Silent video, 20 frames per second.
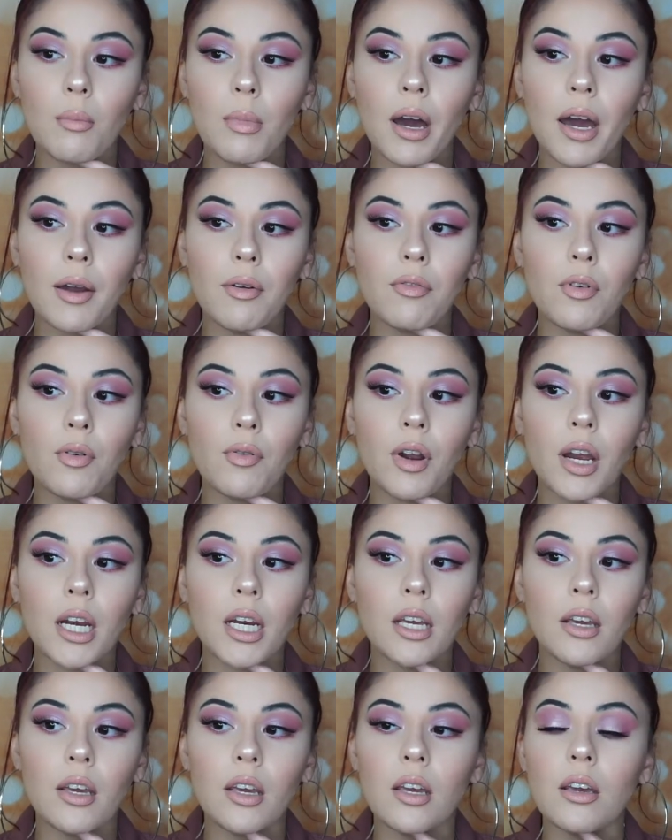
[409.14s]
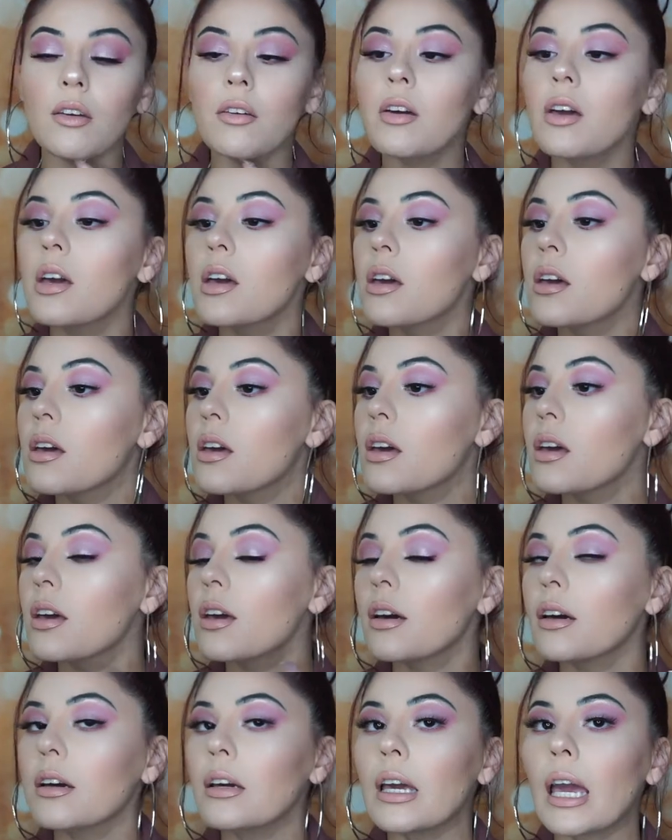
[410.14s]
I've already
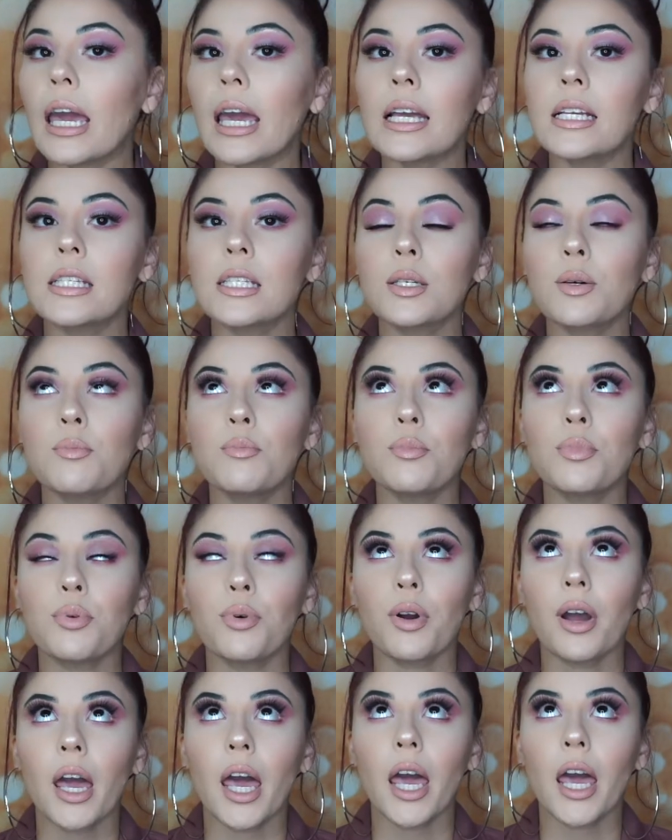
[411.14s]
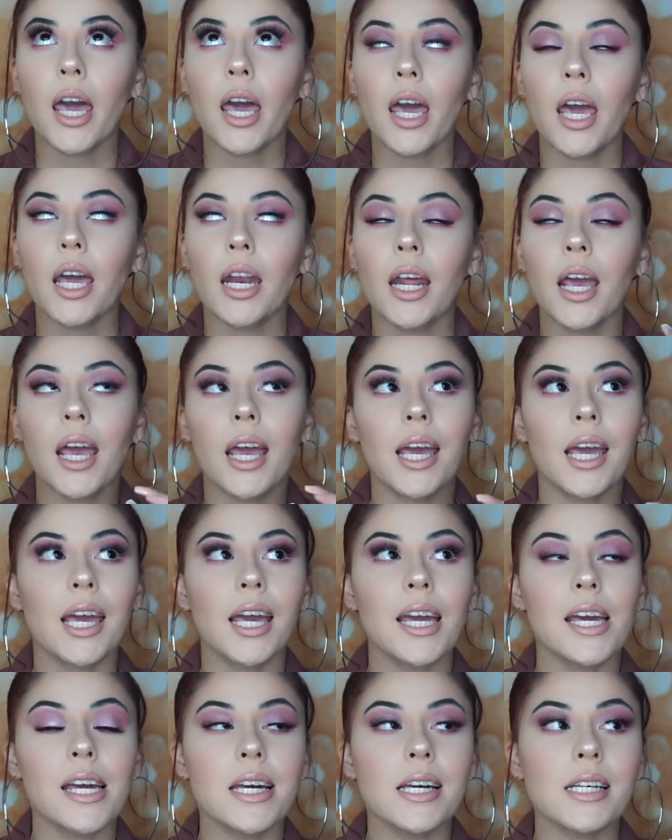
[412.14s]
ate some bread
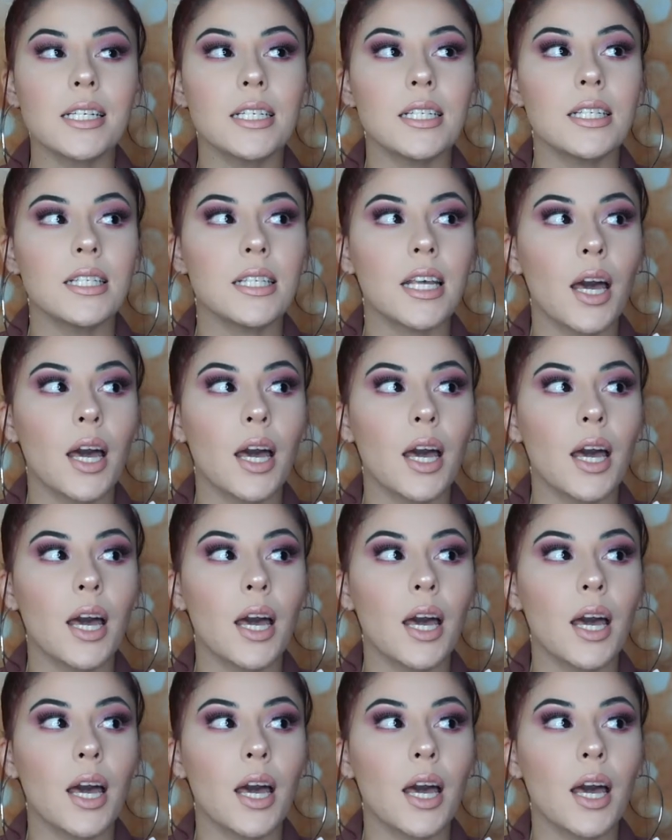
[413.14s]
and